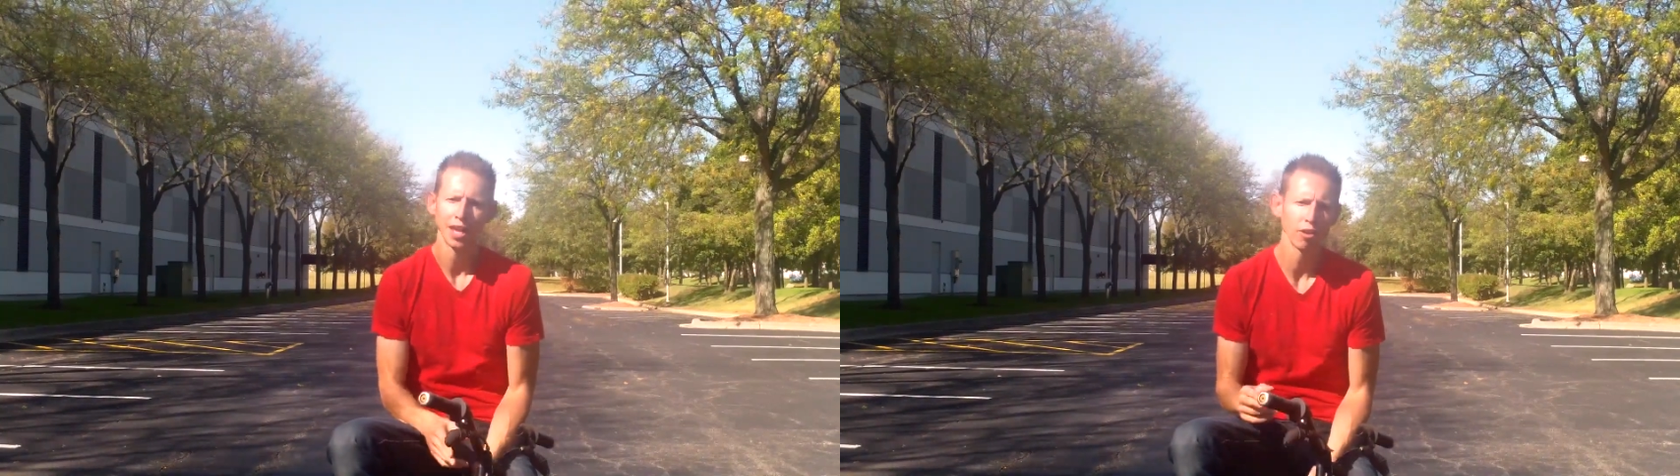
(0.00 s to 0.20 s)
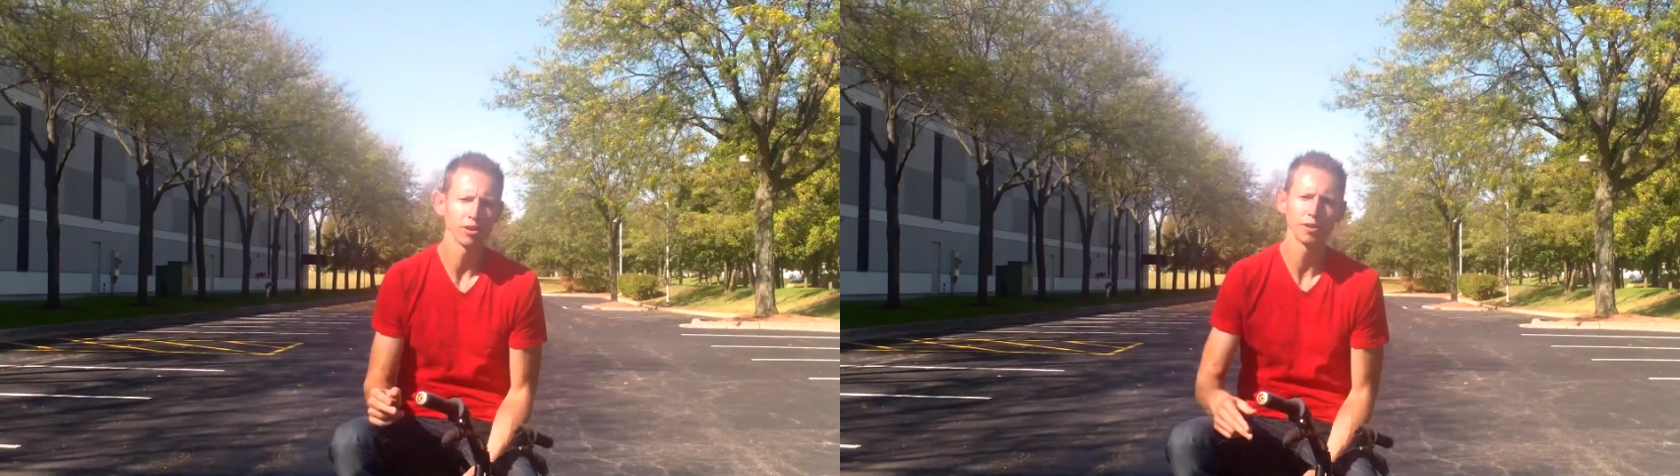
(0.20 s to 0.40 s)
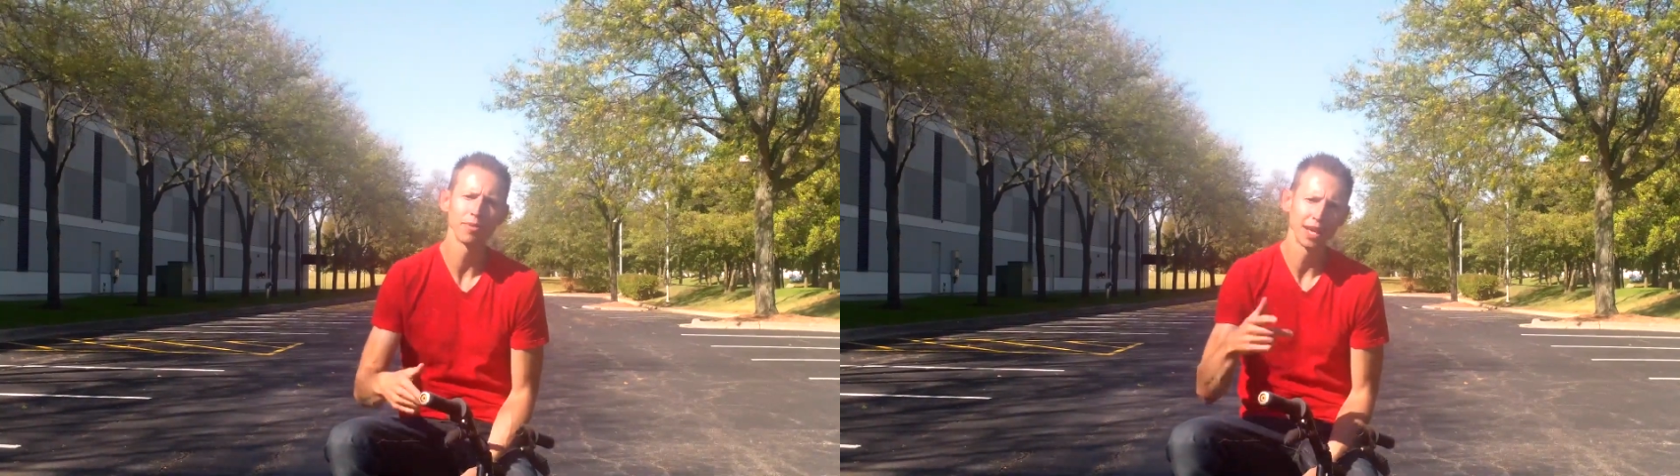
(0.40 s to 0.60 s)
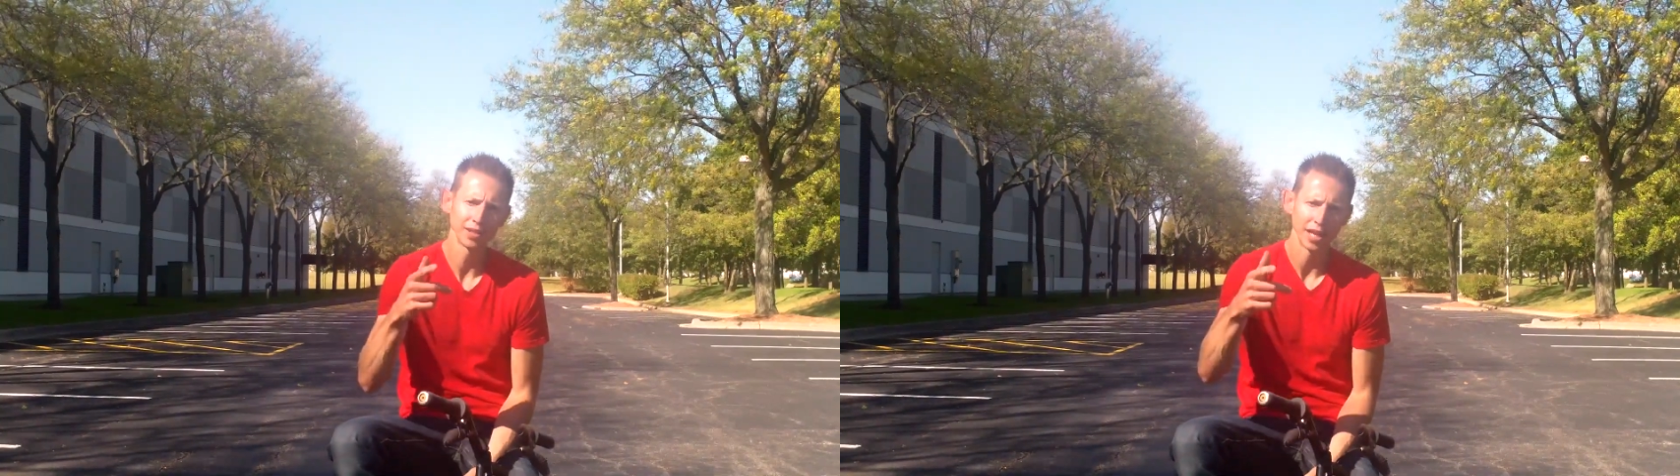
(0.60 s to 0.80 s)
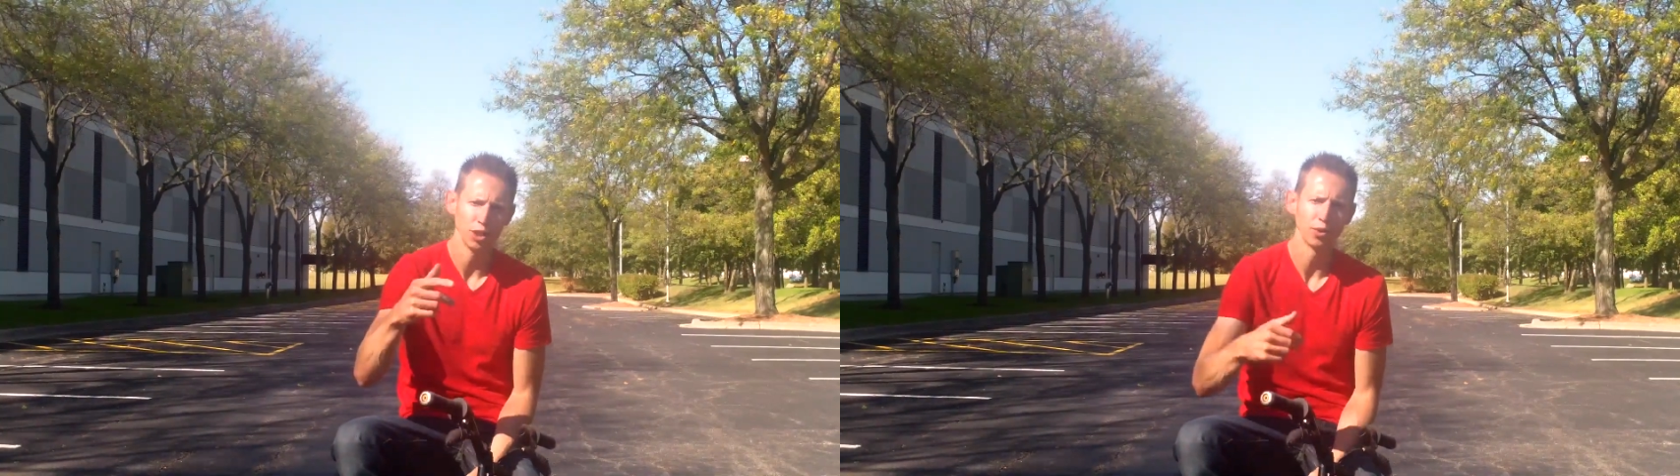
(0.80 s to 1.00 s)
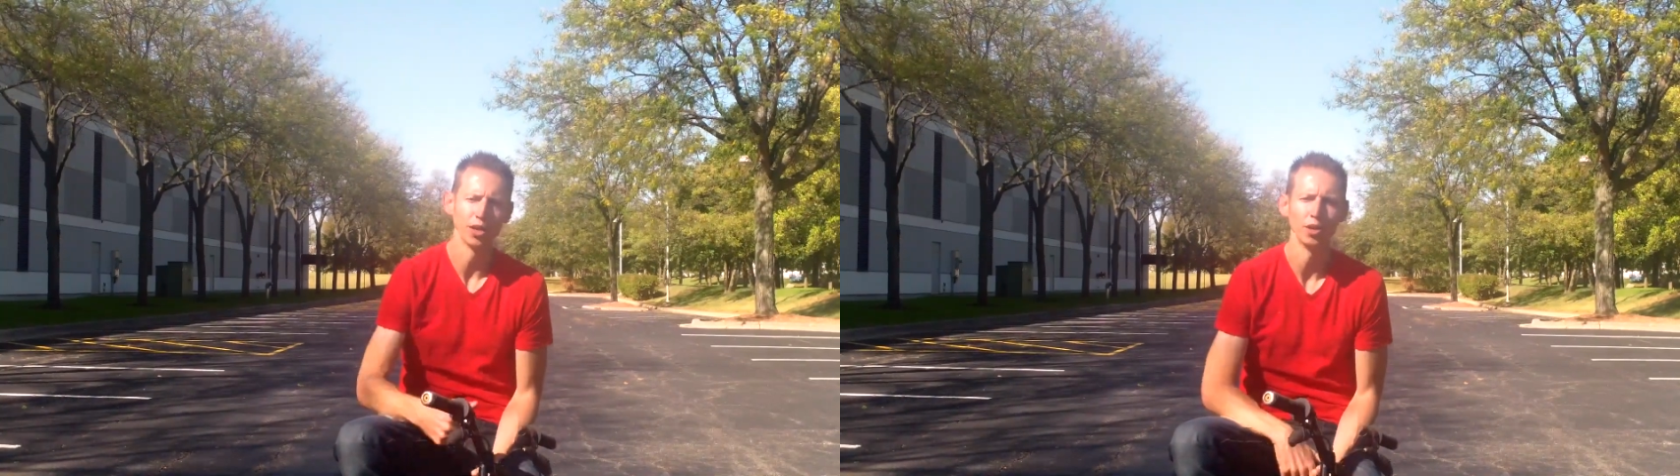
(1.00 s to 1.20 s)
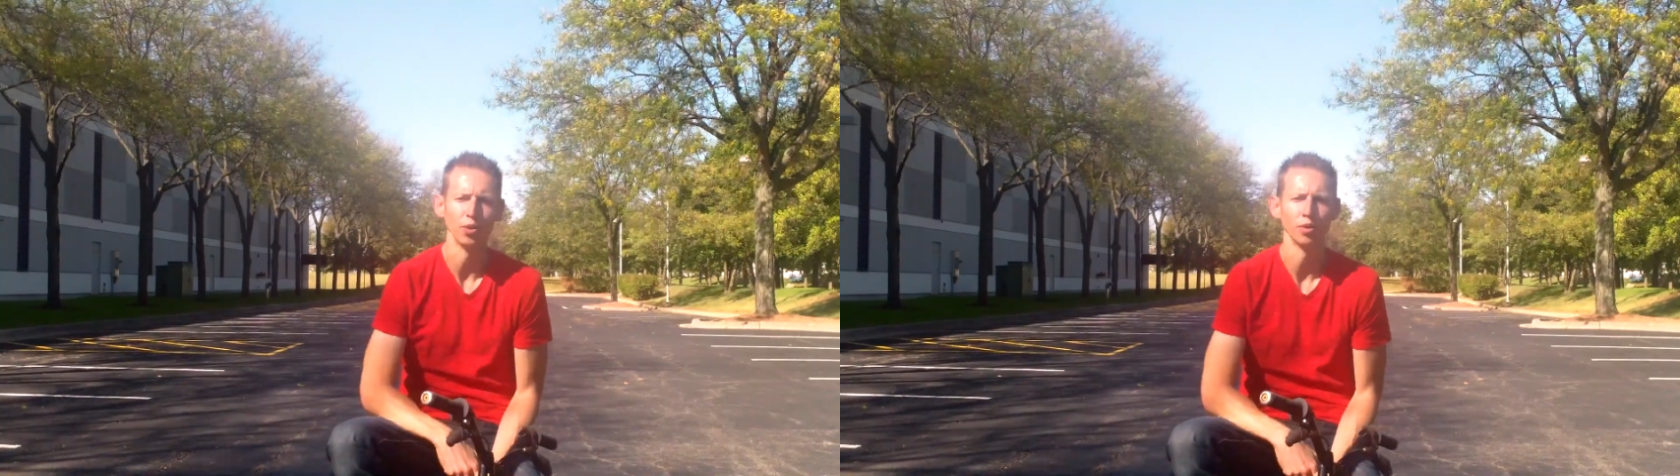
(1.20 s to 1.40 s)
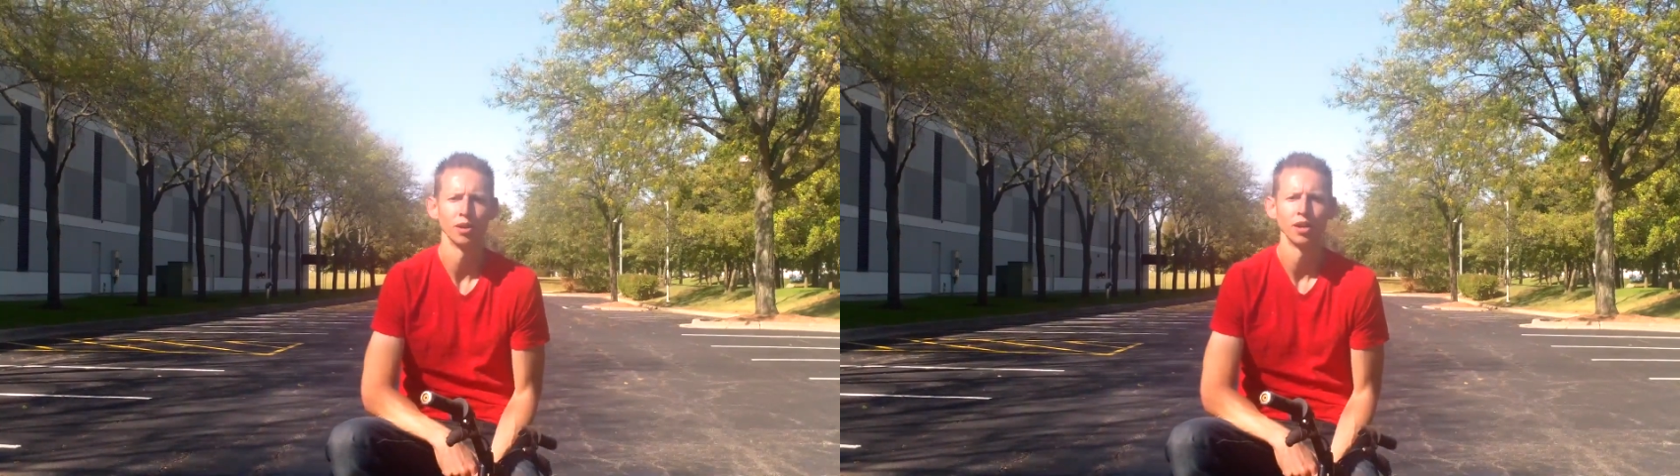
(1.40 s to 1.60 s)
Here are some things that you can do.